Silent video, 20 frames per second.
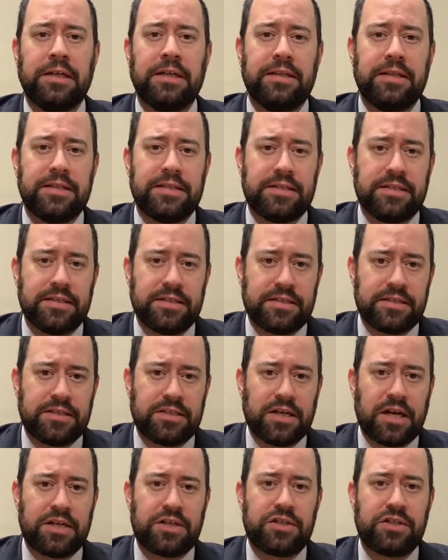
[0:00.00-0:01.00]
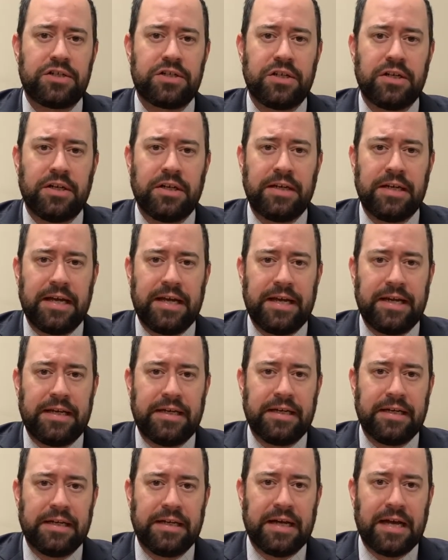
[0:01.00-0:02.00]
this is such a
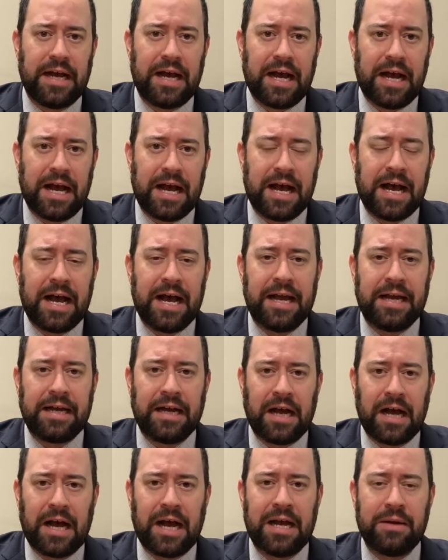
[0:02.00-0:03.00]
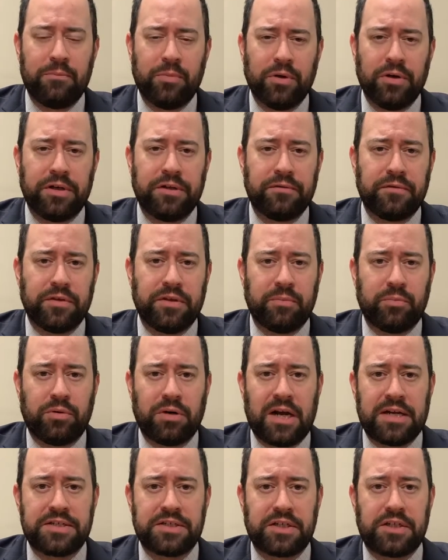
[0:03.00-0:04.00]
high burden for the
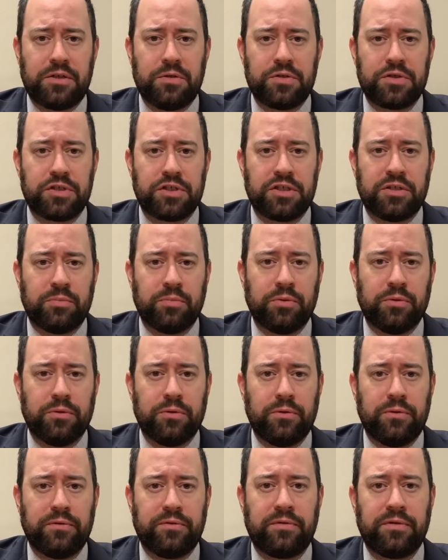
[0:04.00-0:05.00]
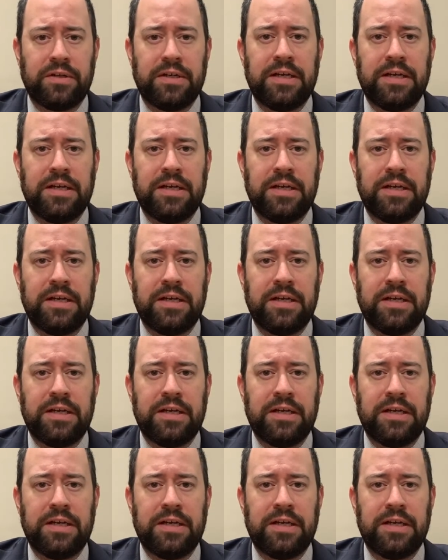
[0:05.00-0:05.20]
prosecution to prove